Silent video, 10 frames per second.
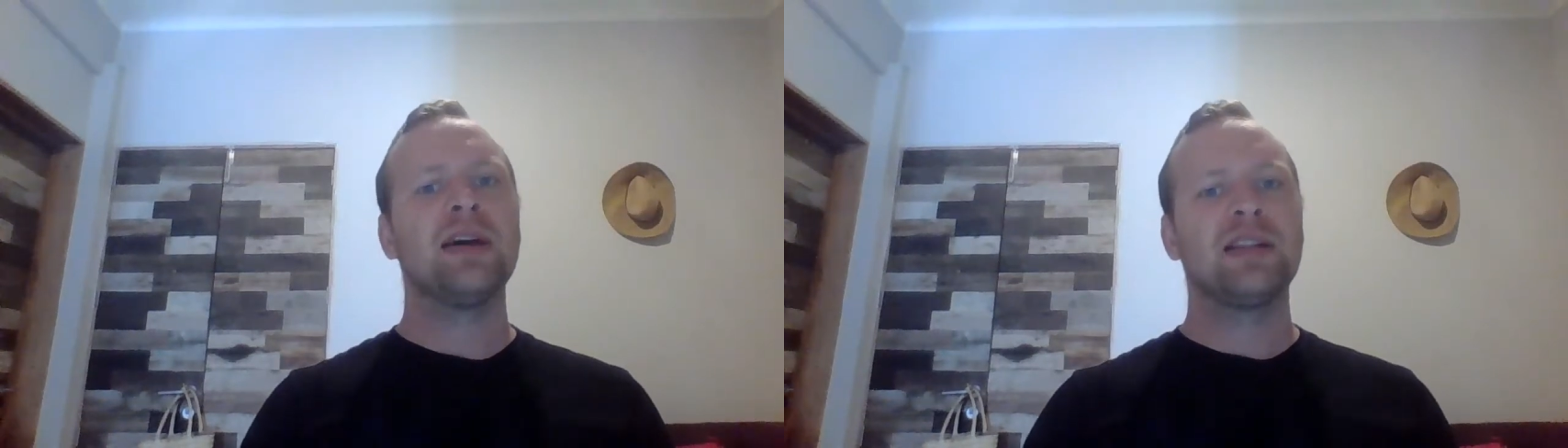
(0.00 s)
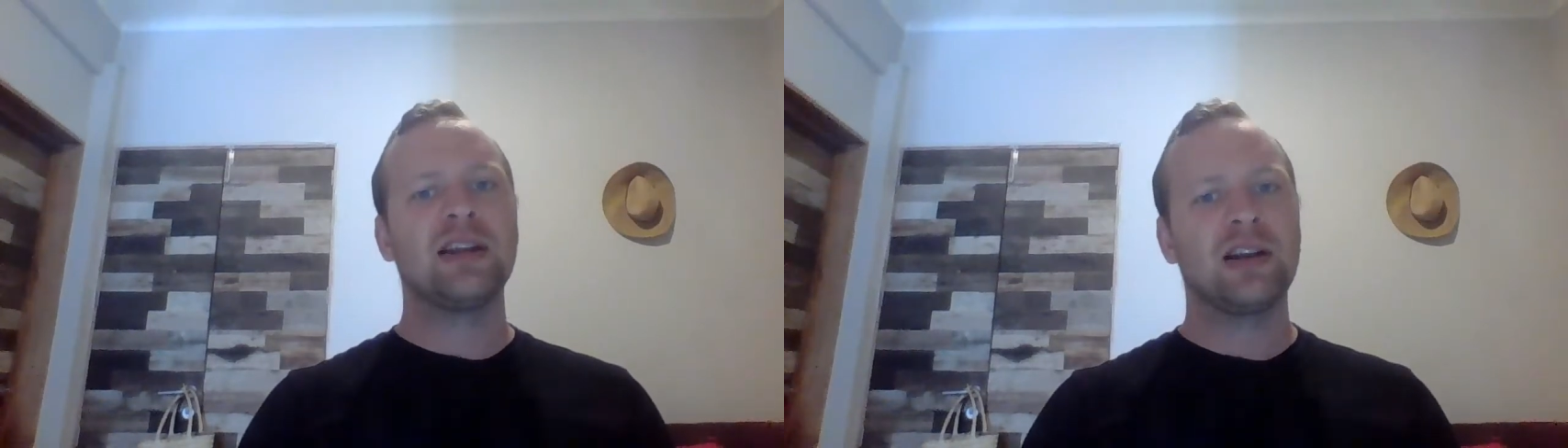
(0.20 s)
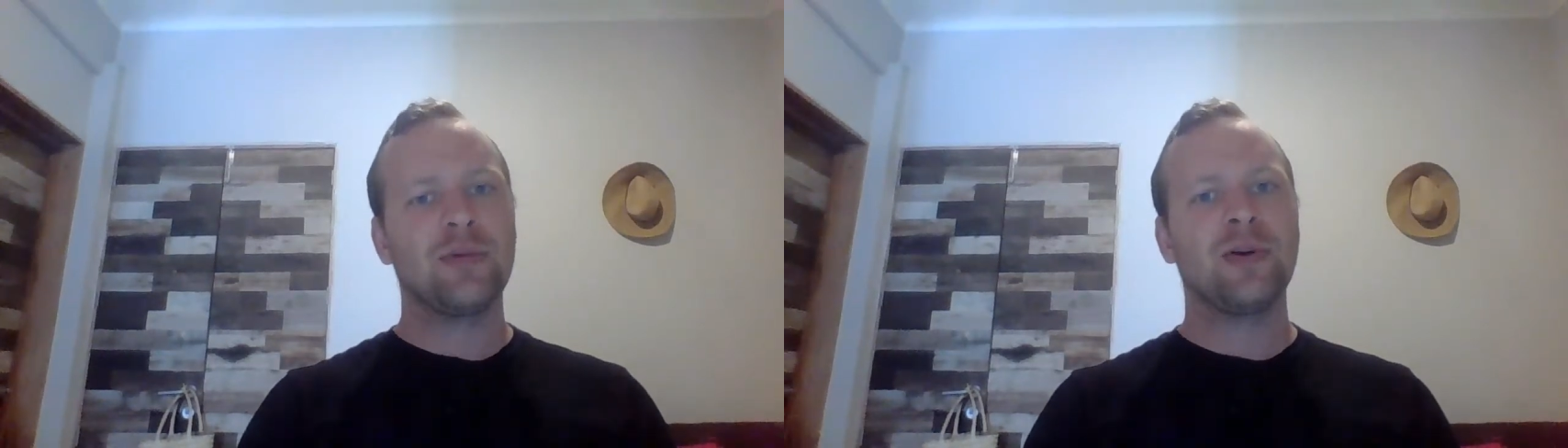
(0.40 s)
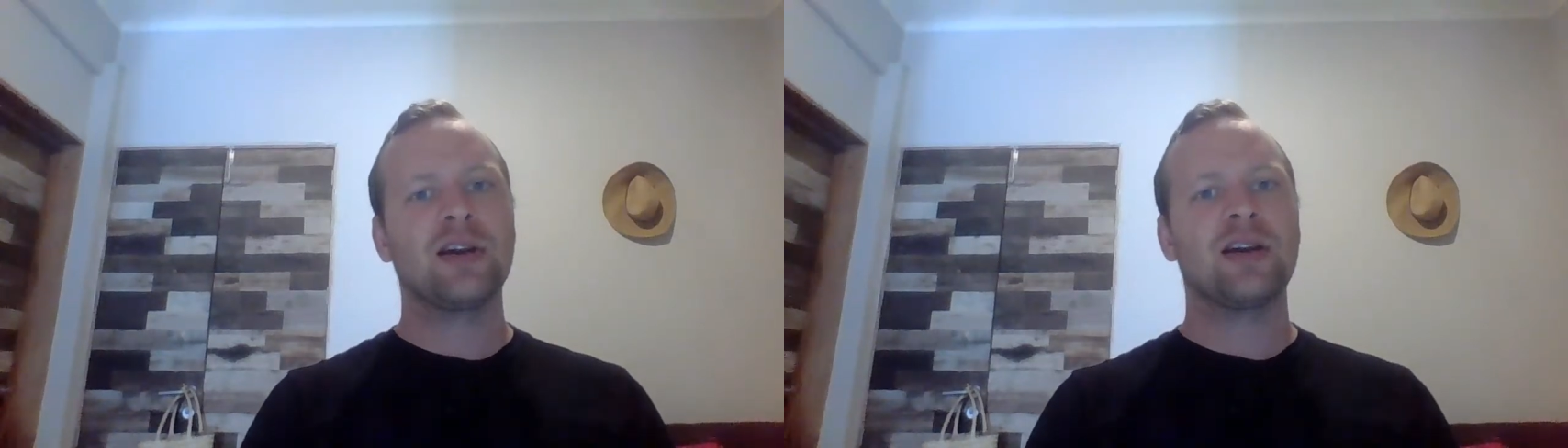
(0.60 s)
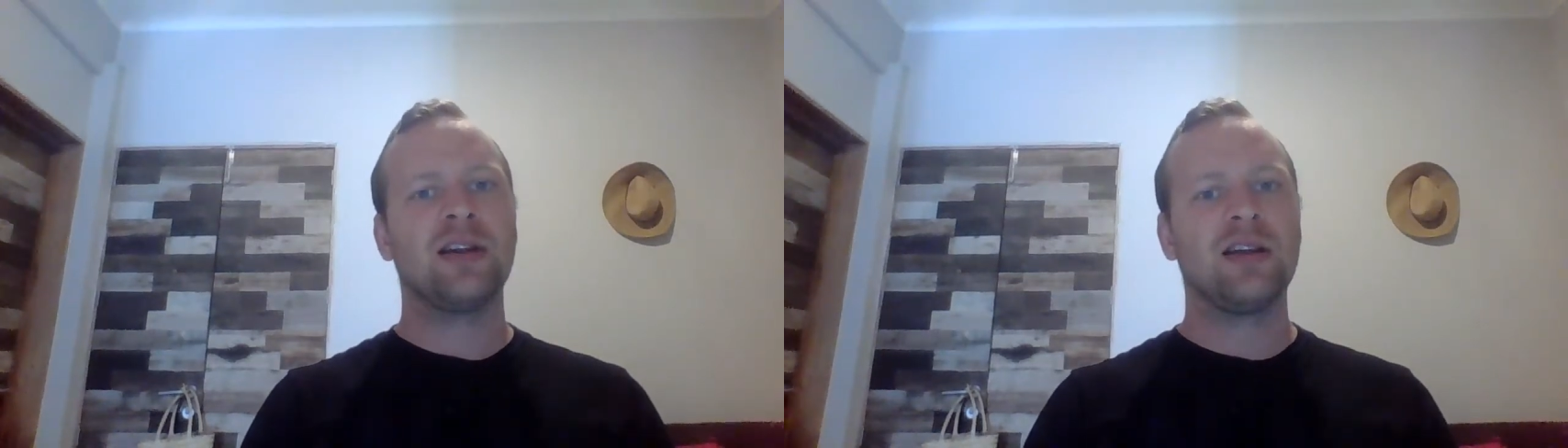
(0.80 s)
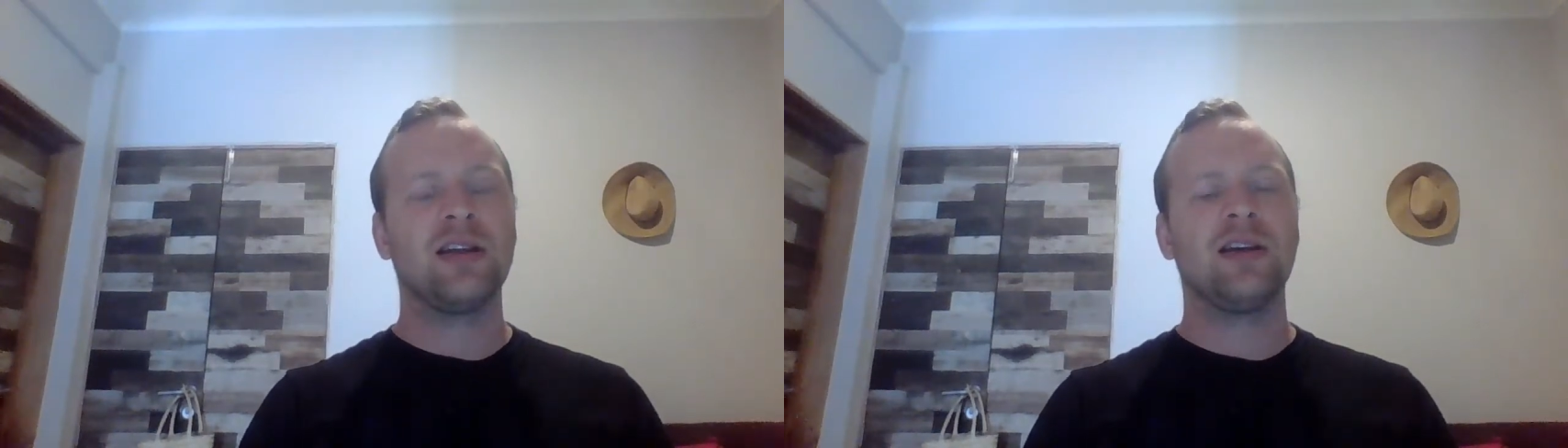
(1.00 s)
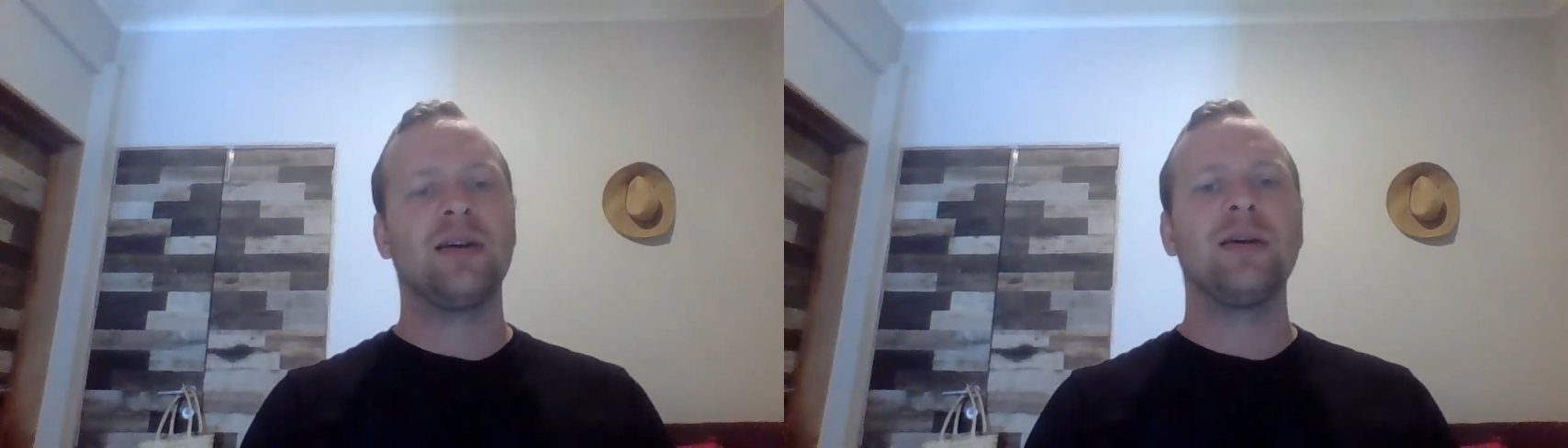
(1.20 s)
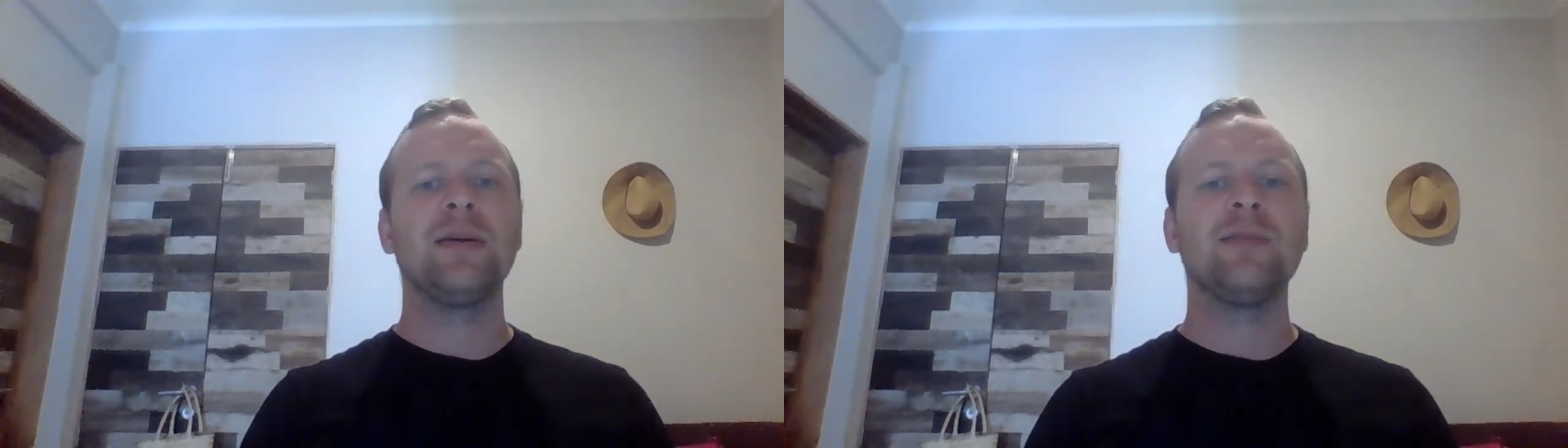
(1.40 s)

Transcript: then you're going to